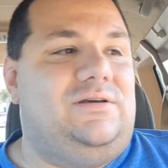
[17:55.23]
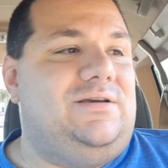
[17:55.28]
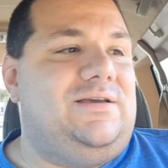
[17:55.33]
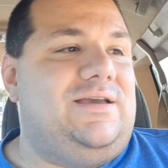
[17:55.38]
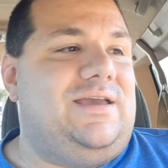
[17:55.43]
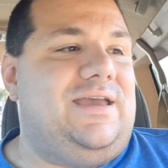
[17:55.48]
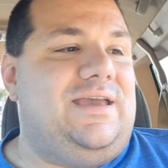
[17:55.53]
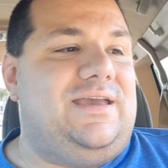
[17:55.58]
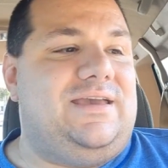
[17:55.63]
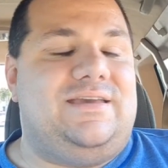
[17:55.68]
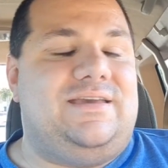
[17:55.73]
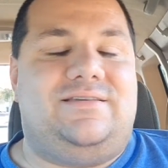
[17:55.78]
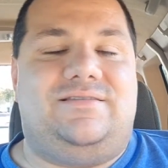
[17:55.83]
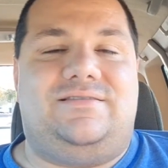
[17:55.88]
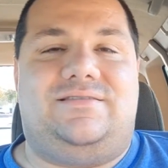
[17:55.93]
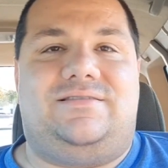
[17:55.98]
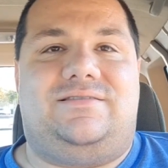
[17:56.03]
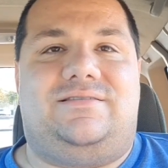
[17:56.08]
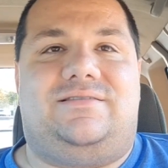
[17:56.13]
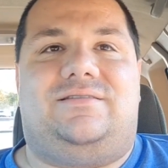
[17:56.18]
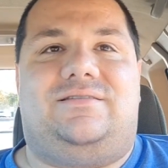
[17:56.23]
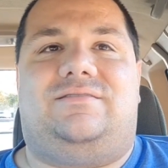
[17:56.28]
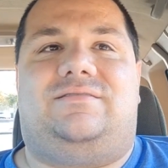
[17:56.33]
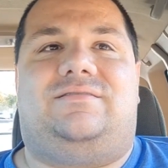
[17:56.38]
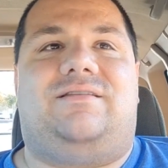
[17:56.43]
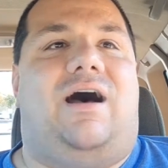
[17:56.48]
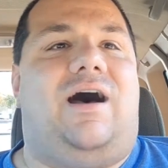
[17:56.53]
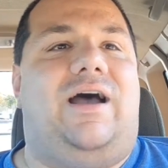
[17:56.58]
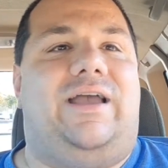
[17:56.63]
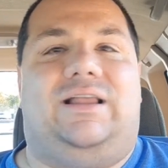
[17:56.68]
His
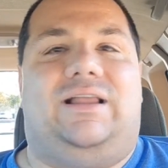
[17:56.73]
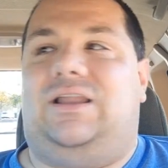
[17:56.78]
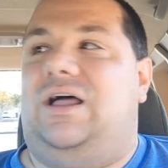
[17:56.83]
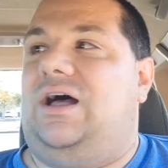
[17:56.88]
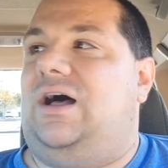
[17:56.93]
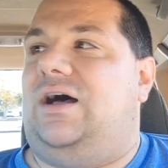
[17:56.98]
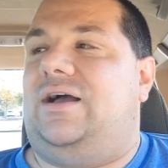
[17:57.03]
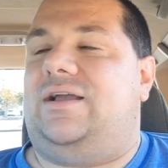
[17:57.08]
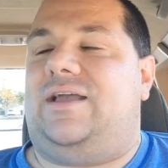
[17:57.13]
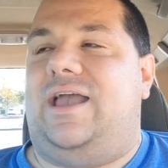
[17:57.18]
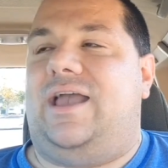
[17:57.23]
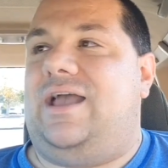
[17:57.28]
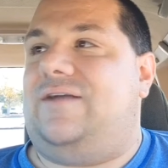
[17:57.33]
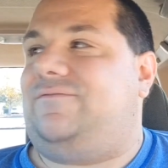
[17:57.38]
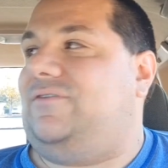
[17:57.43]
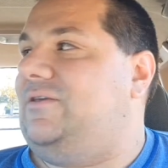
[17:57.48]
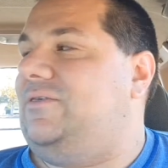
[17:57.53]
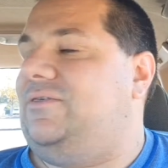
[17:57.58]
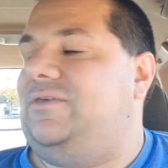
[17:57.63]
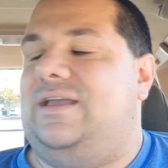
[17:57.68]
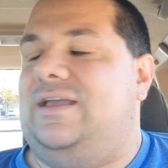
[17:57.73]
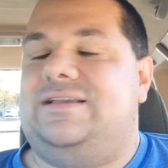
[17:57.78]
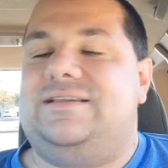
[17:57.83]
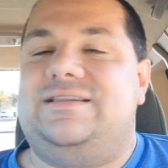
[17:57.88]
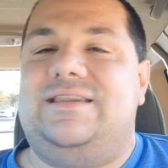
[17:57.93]
dialogue, everything.